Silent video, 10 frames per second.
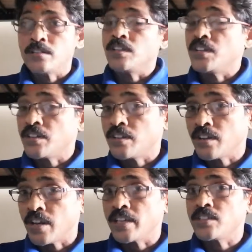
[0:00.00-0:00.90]
Then
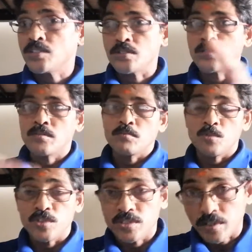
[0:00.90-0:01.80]
like this
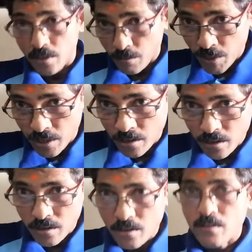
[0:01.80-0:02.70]
Modi sir coming.
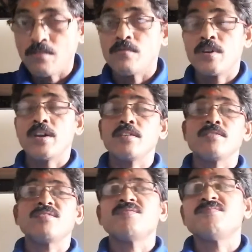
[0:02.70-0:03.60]
Okay,
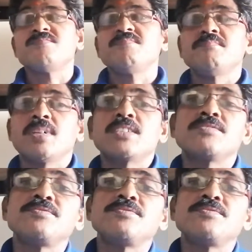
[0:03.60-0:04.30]
but